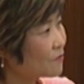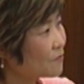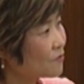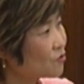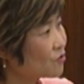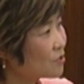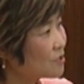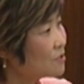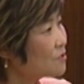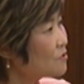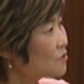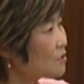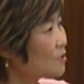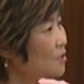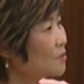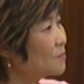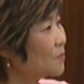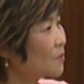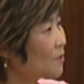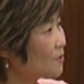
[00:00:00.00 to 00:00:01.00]
strategic
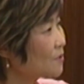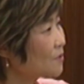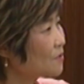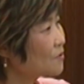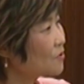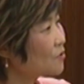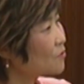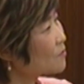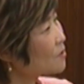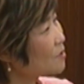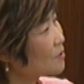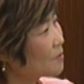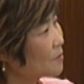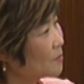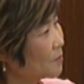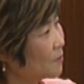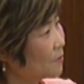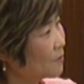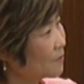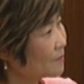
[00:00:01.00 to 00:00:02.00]
importance to
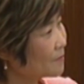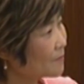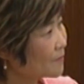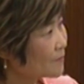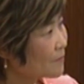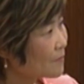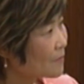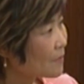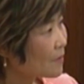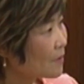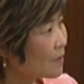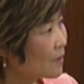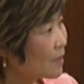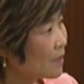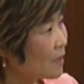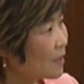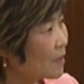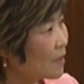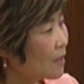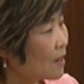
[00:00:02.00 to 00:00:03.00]
Singapore?
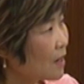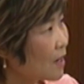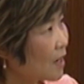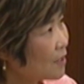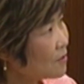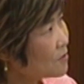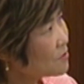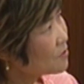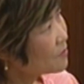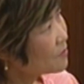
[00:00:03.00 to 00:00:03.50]
How do